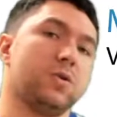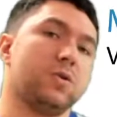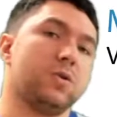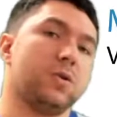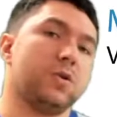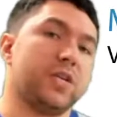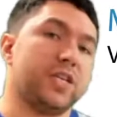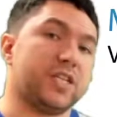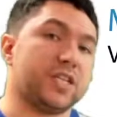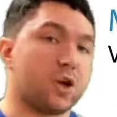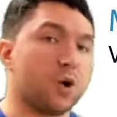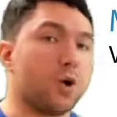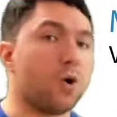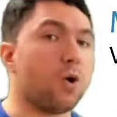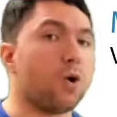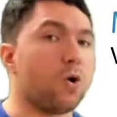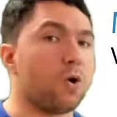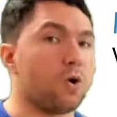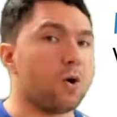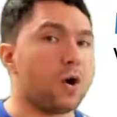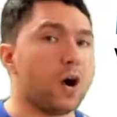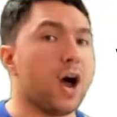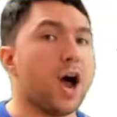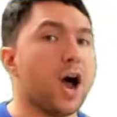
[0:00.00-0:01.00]

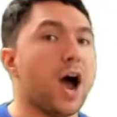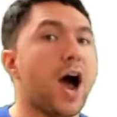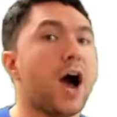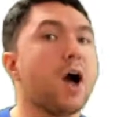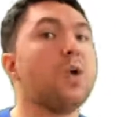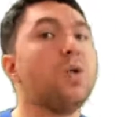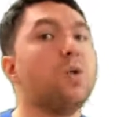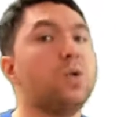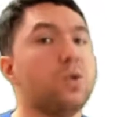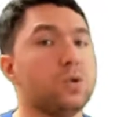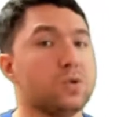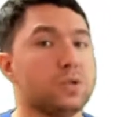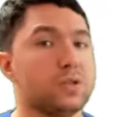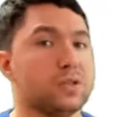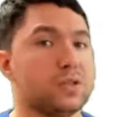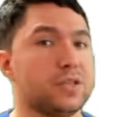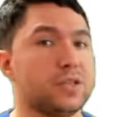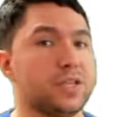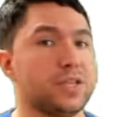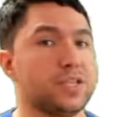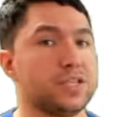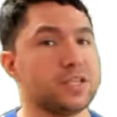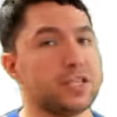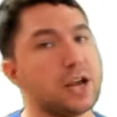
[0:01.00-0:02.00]
score how good the
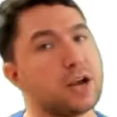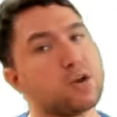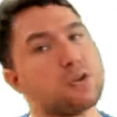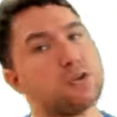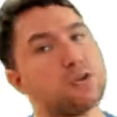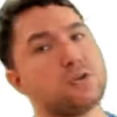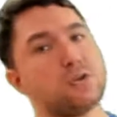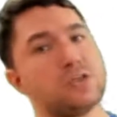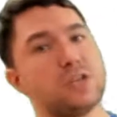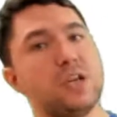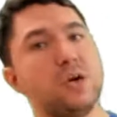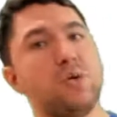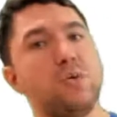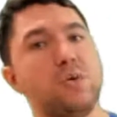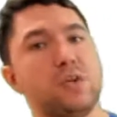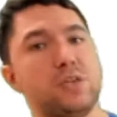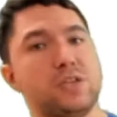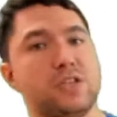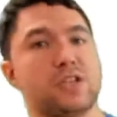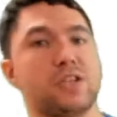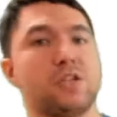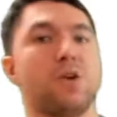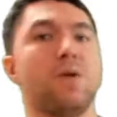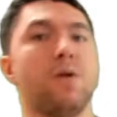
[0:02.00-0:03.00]
second sequence
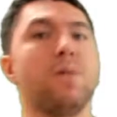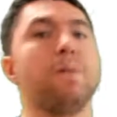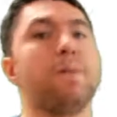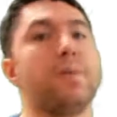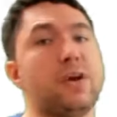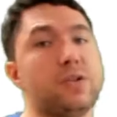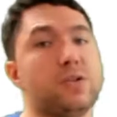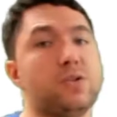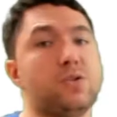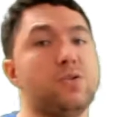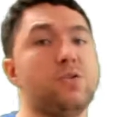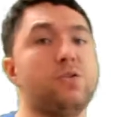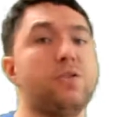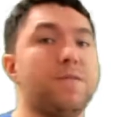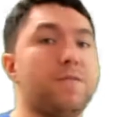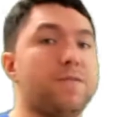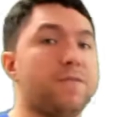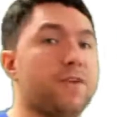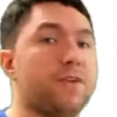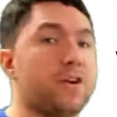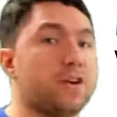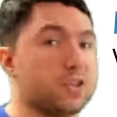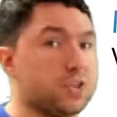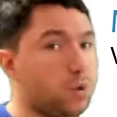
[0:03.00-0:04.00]
is compared to the
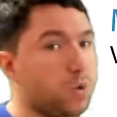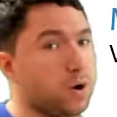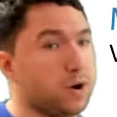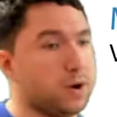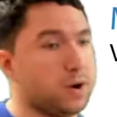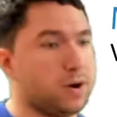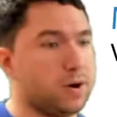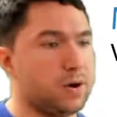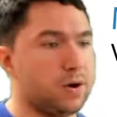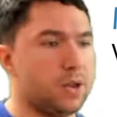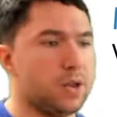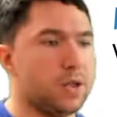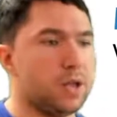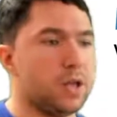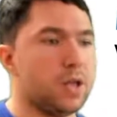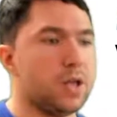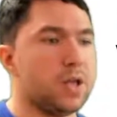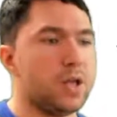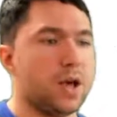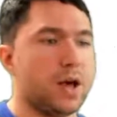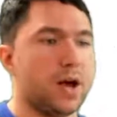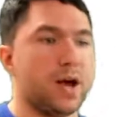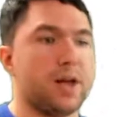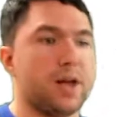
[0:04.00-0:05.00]
first one.
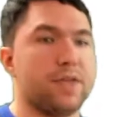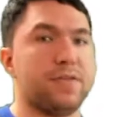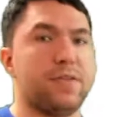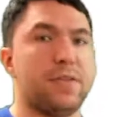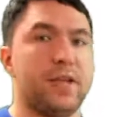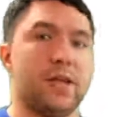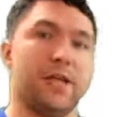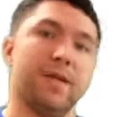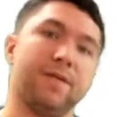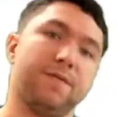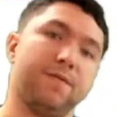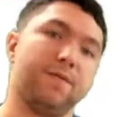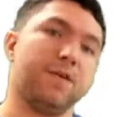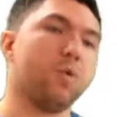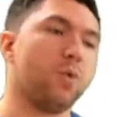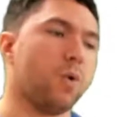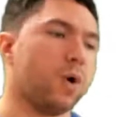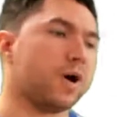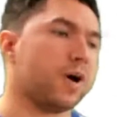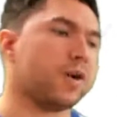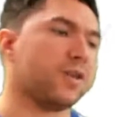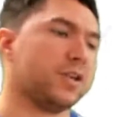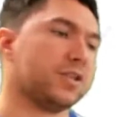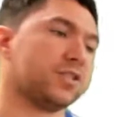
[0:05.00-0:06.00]
And the
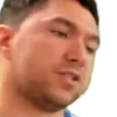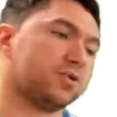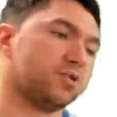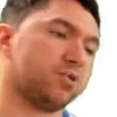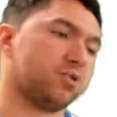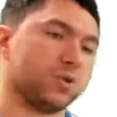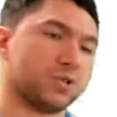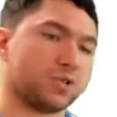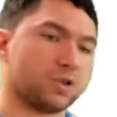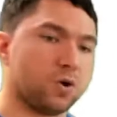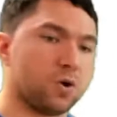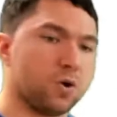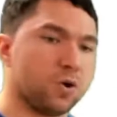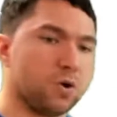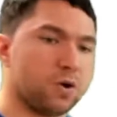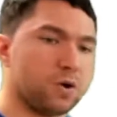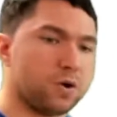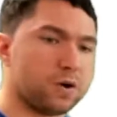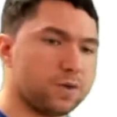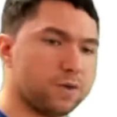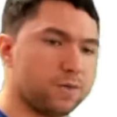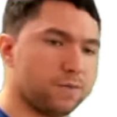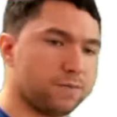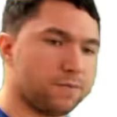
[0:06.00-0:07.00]
viewer needs to score
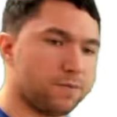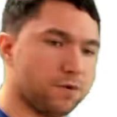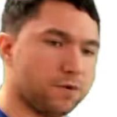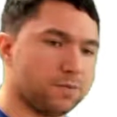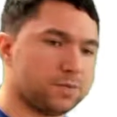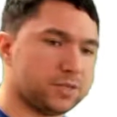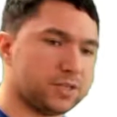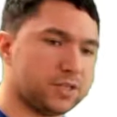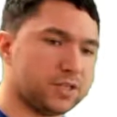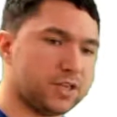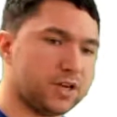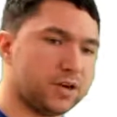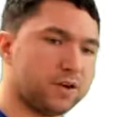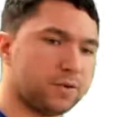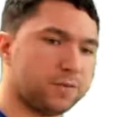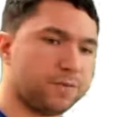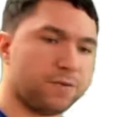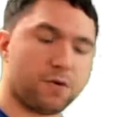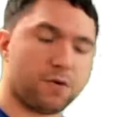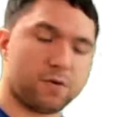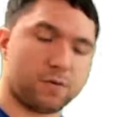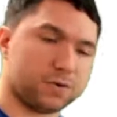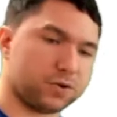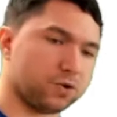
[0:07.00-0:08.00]
from
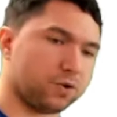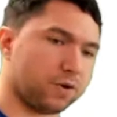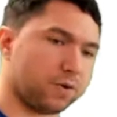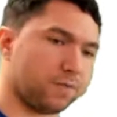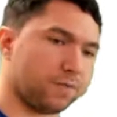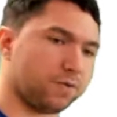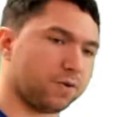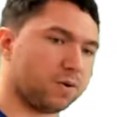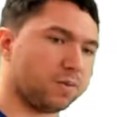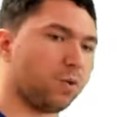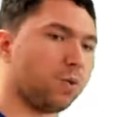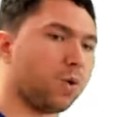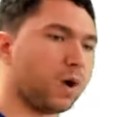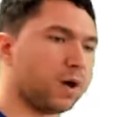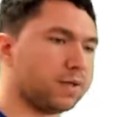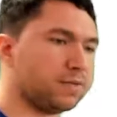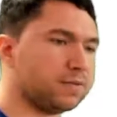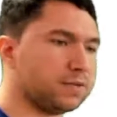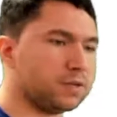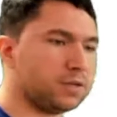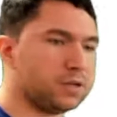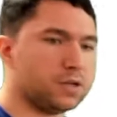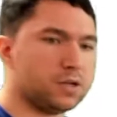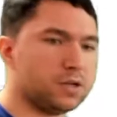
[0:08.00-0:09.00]
1
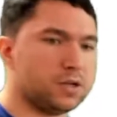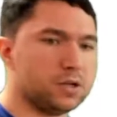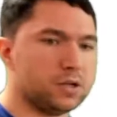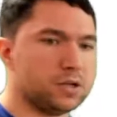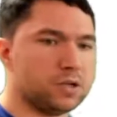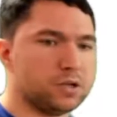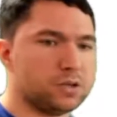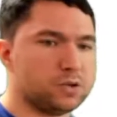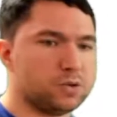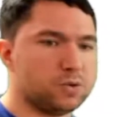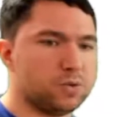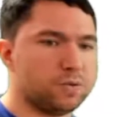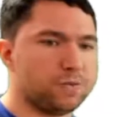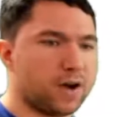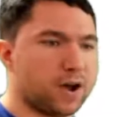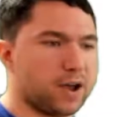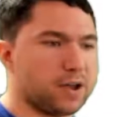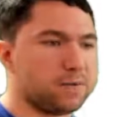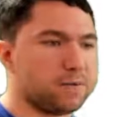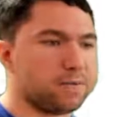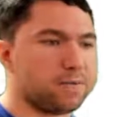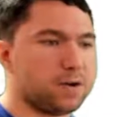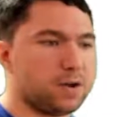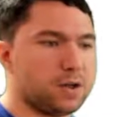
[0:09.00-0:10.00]
to
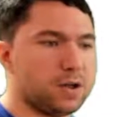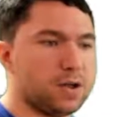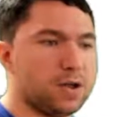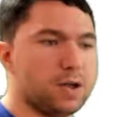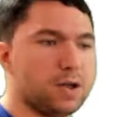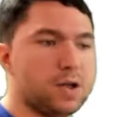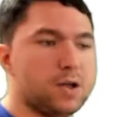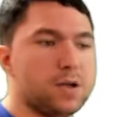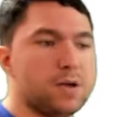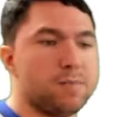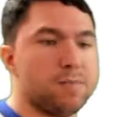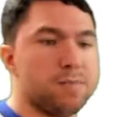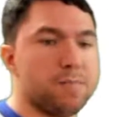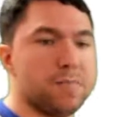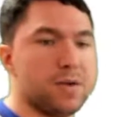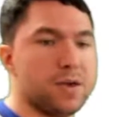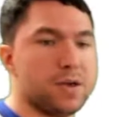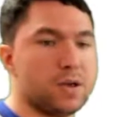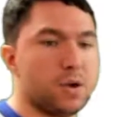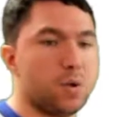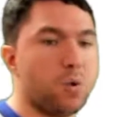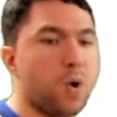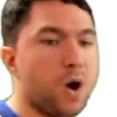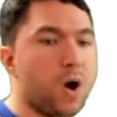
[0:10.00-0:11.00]
5,
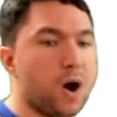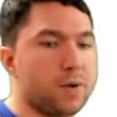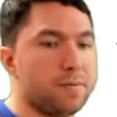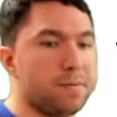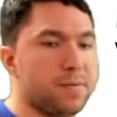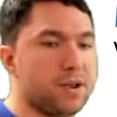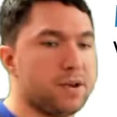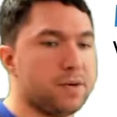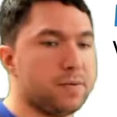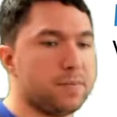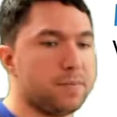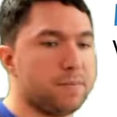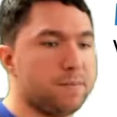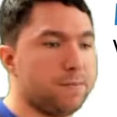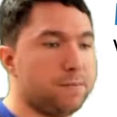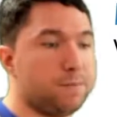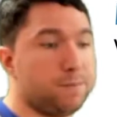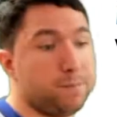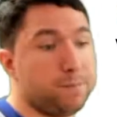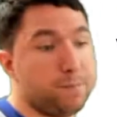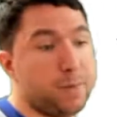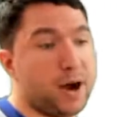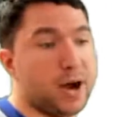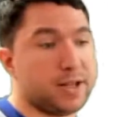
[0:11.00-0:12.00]
1 being
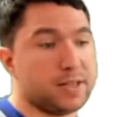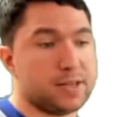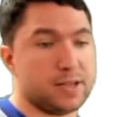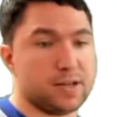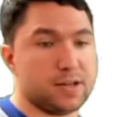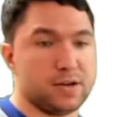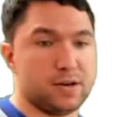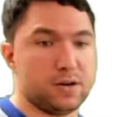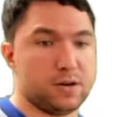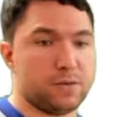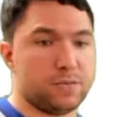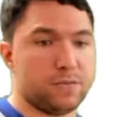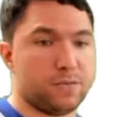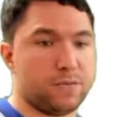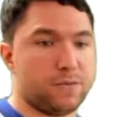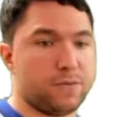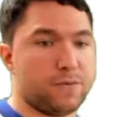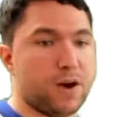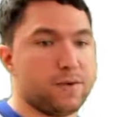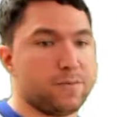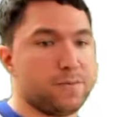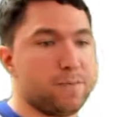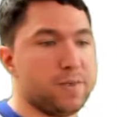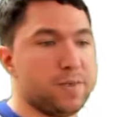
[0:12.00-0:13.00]
bad and
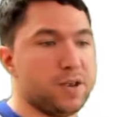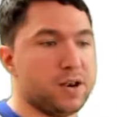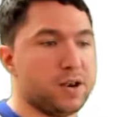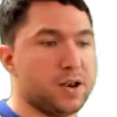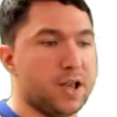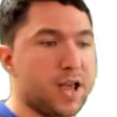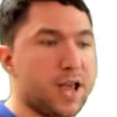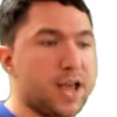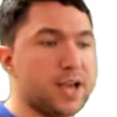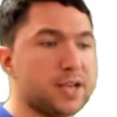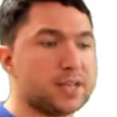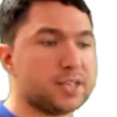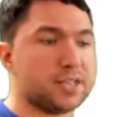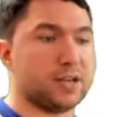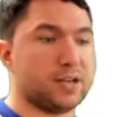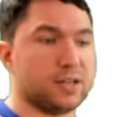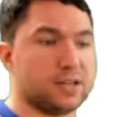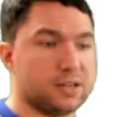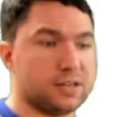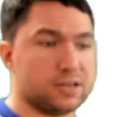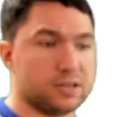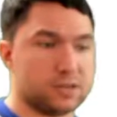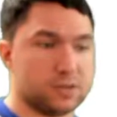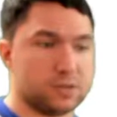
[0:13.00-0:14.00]
5 being
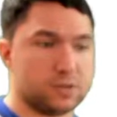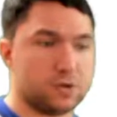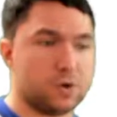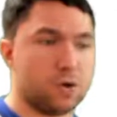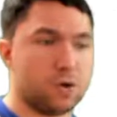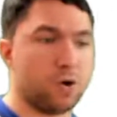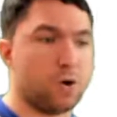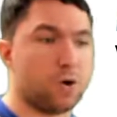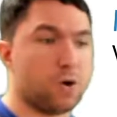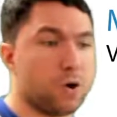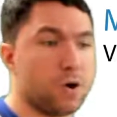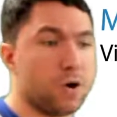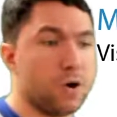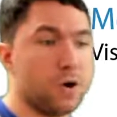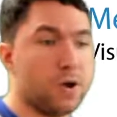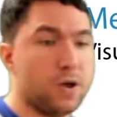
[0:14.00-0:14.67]
excellent, or